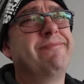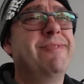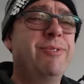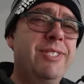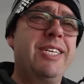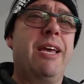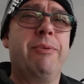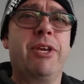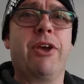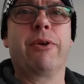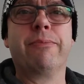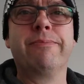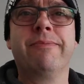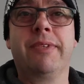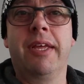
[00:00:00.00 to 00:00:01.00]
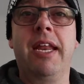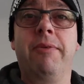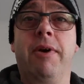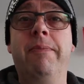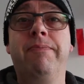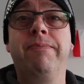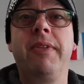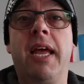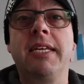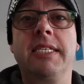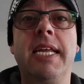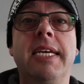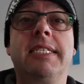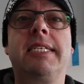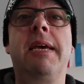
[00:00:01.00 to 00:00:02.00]
We'll see how we go. Anyway, that's the
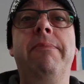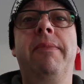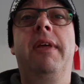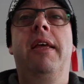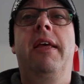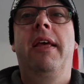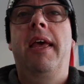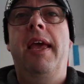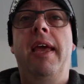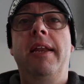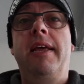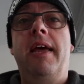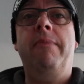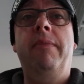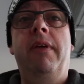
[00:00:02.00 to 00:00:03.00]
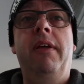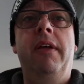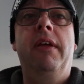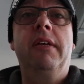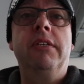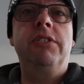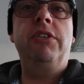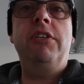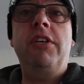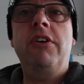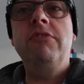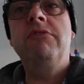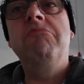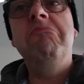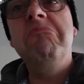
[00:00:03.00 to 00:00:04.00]
next step, and
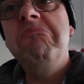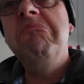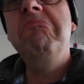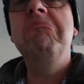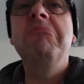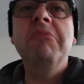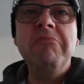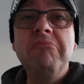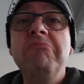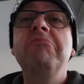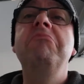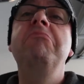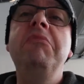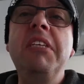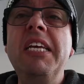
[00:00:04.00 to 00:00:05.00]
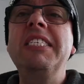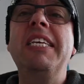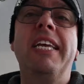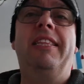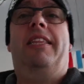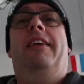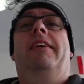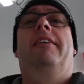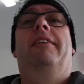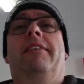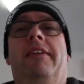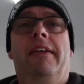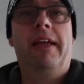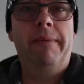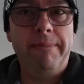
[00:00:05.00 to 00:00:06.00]
studio's, it's getting there.
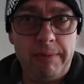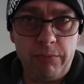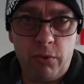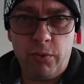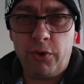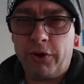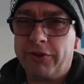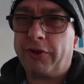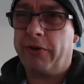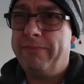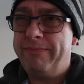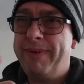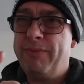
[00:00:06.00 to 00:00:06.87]
Bit more work though.